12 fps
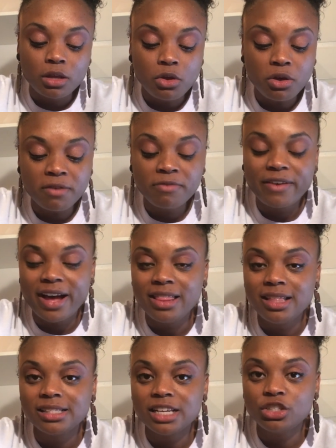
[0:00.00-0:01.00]
you can find
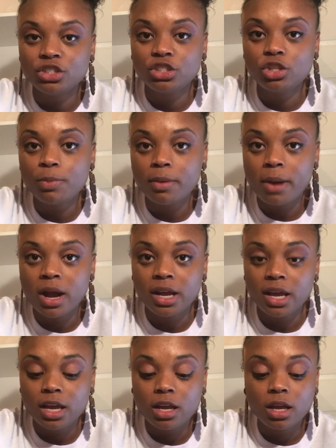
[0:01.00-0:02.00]
this at your
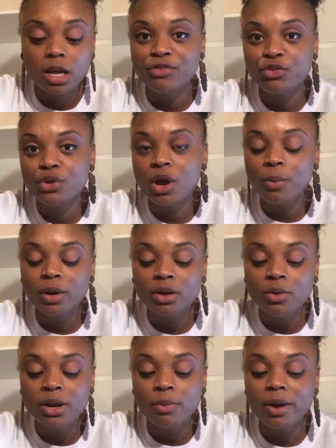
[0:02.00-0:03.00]
supermarket. If you don't want to
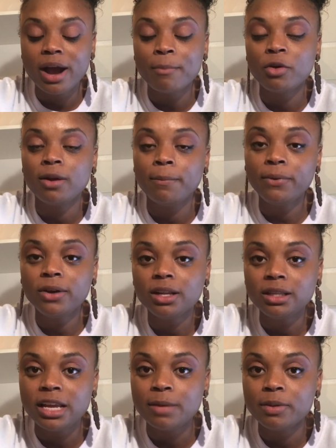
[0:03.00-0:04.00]
go anywhere, I'm going to put
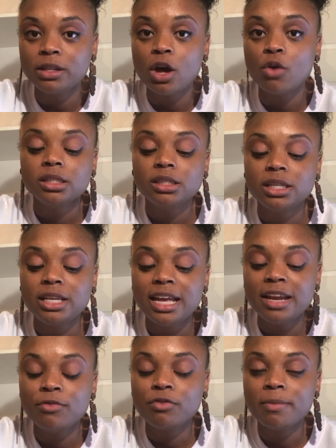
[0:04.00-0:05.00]
a link below. To
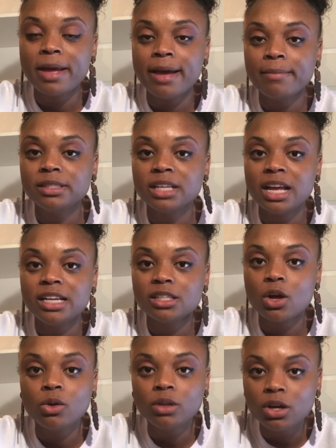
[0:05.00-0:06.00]
get it from Amazon, it's
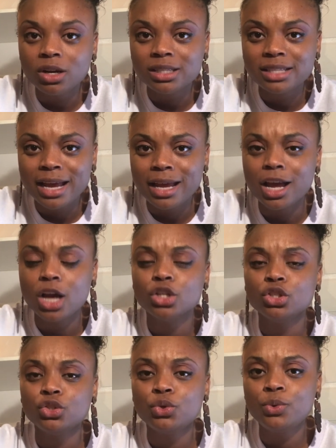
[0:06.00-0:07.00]
only going to take
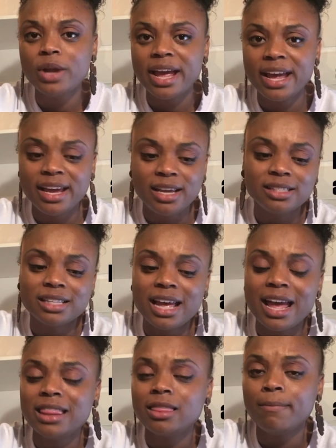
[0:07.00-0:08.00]
two days
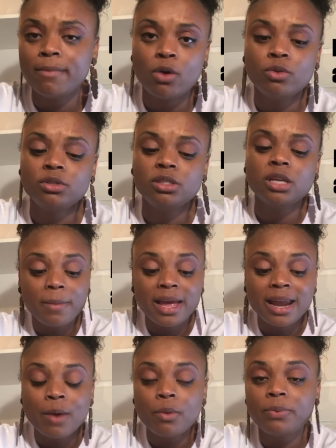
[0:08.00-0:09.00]
at the most. Um,
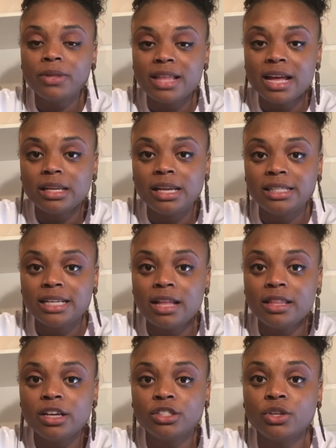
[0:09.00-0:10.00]
and I will put that link
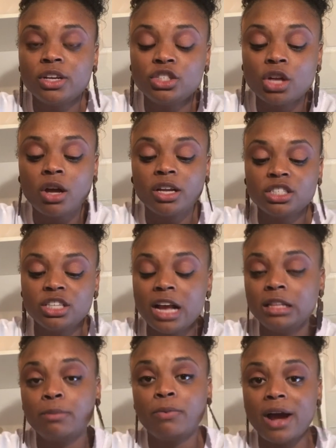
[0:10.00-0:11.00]
down there so that y'all can
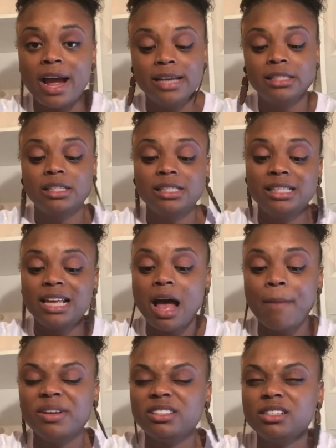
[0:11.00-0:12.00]
check the price to see
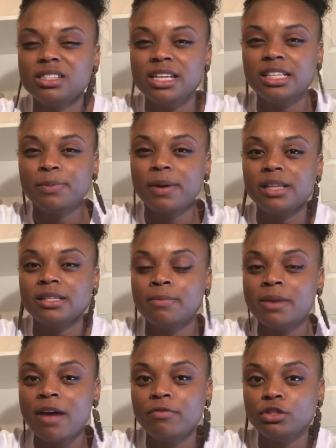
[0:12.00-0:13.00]
how much this is because
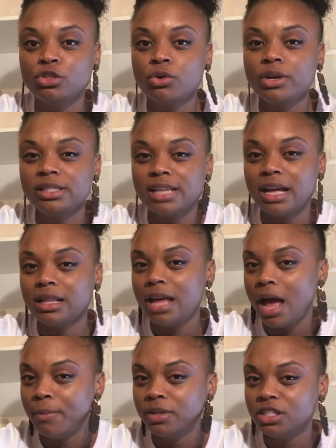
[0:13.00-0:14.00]
I'm not for sure exactly
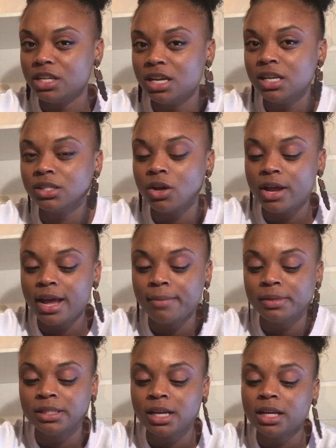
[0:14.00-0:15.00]
how much it is on
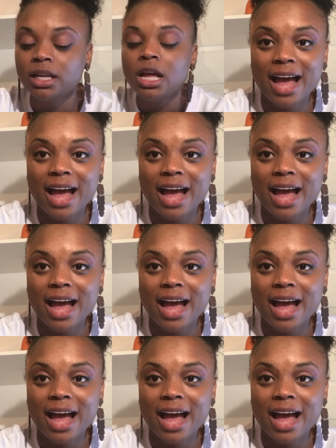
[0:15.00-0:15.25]
Amazon.